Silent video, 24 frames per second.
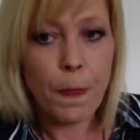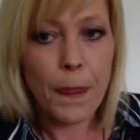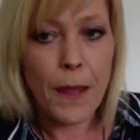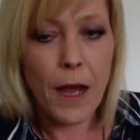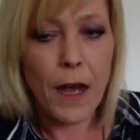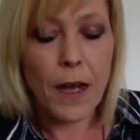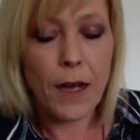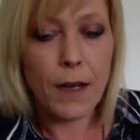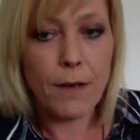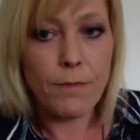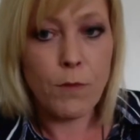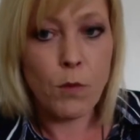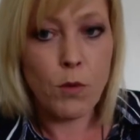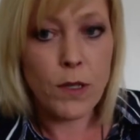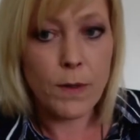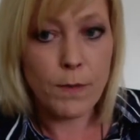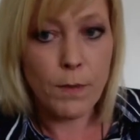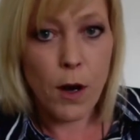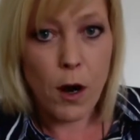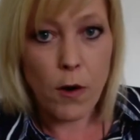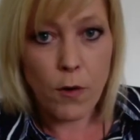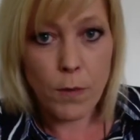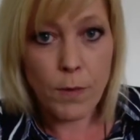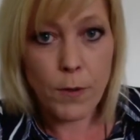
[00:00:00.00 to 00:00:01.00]
um, was
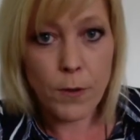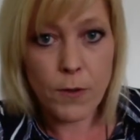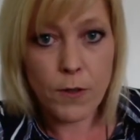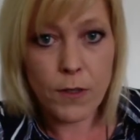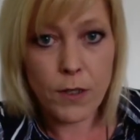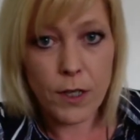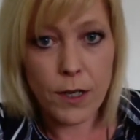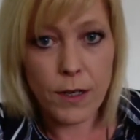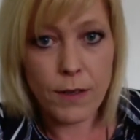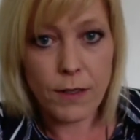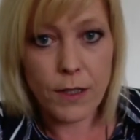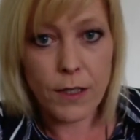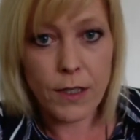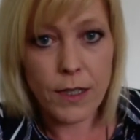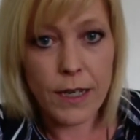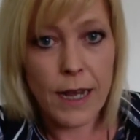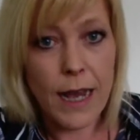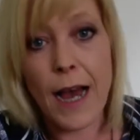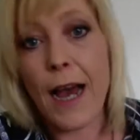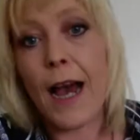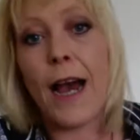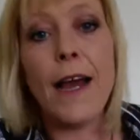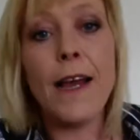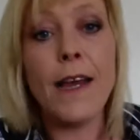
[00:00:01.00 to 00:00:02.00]
more abundant
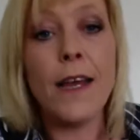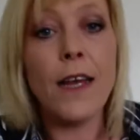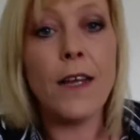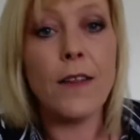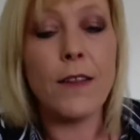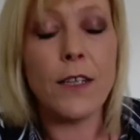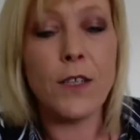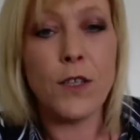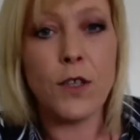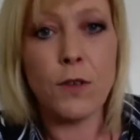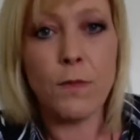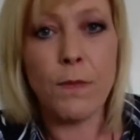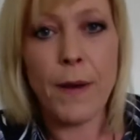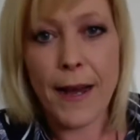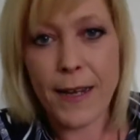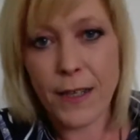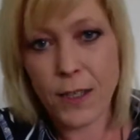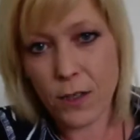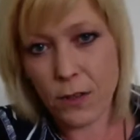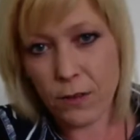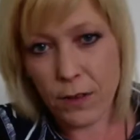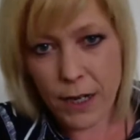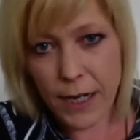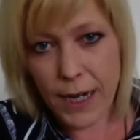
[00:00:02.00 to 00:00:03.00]
yeah they do
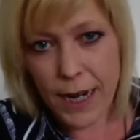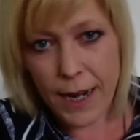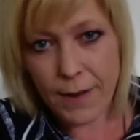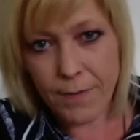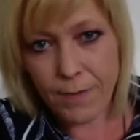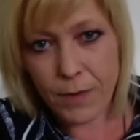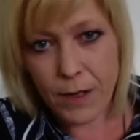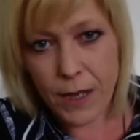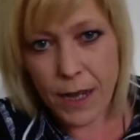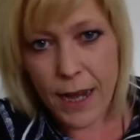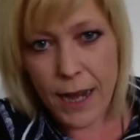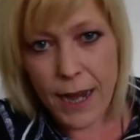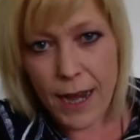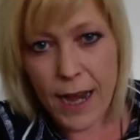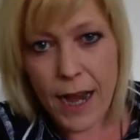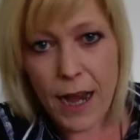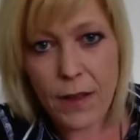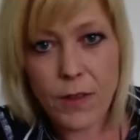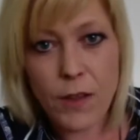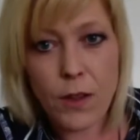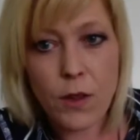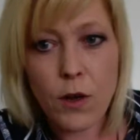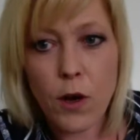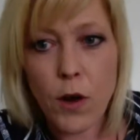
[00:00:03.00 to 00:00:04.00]
better in it yeah
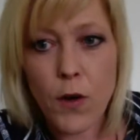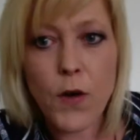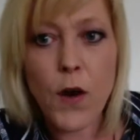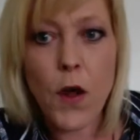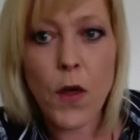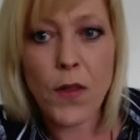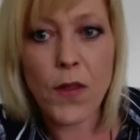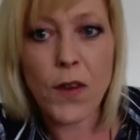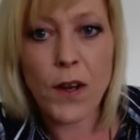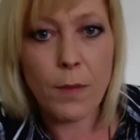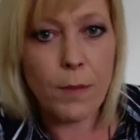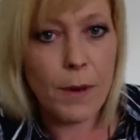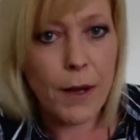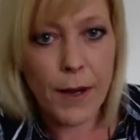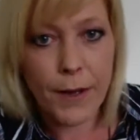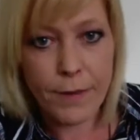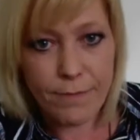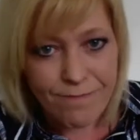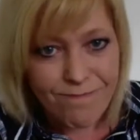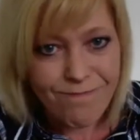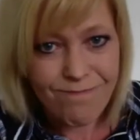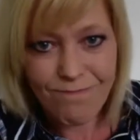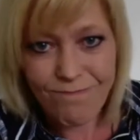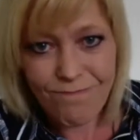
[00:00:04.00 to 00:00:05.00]
and thought nothing about
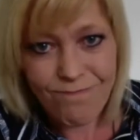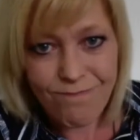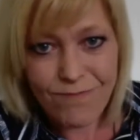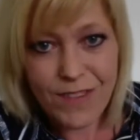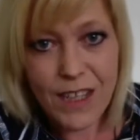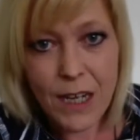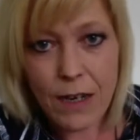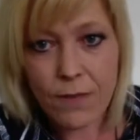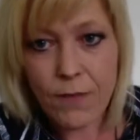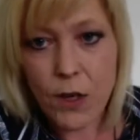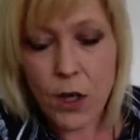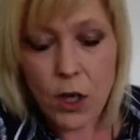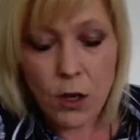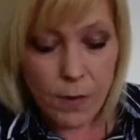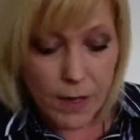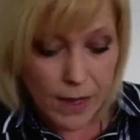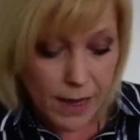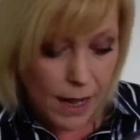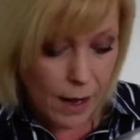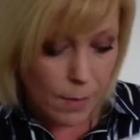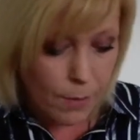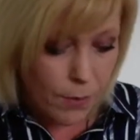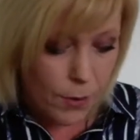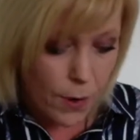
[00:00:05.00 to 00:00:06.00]
leaving you in
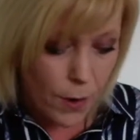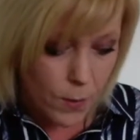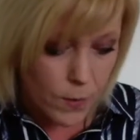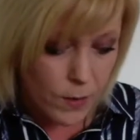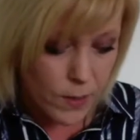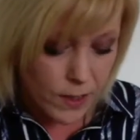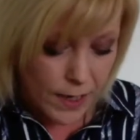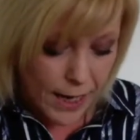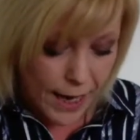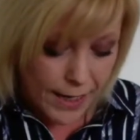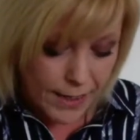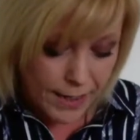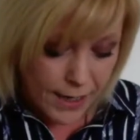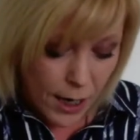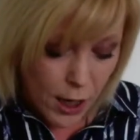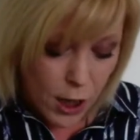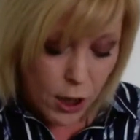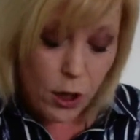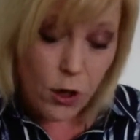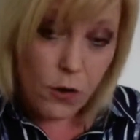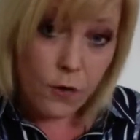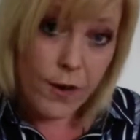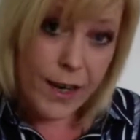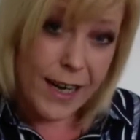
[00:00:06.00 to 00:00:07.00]
that process
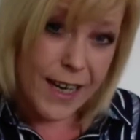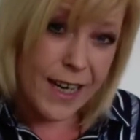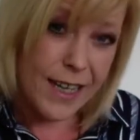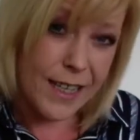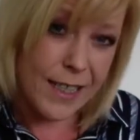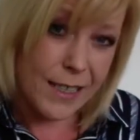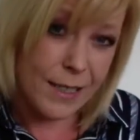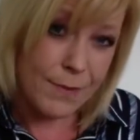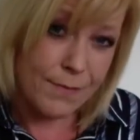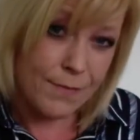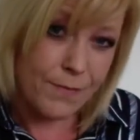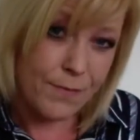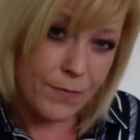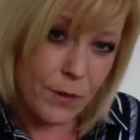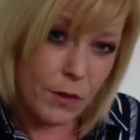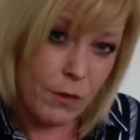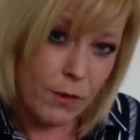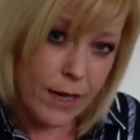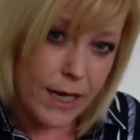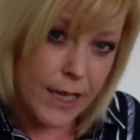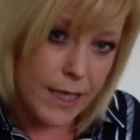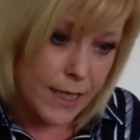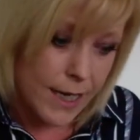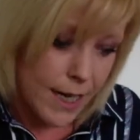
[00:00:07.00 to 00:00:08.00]
greed
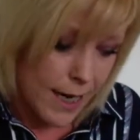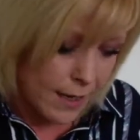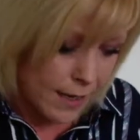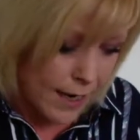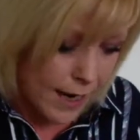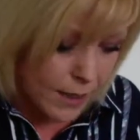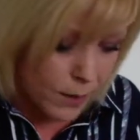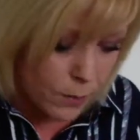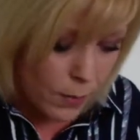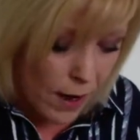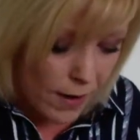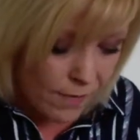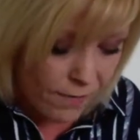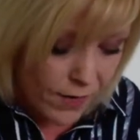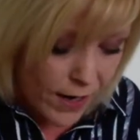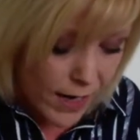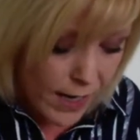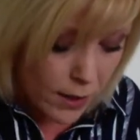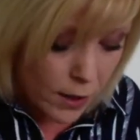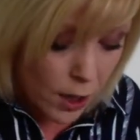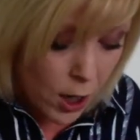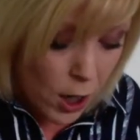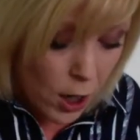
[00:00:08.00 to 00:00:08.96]
greedy. That's what I feel.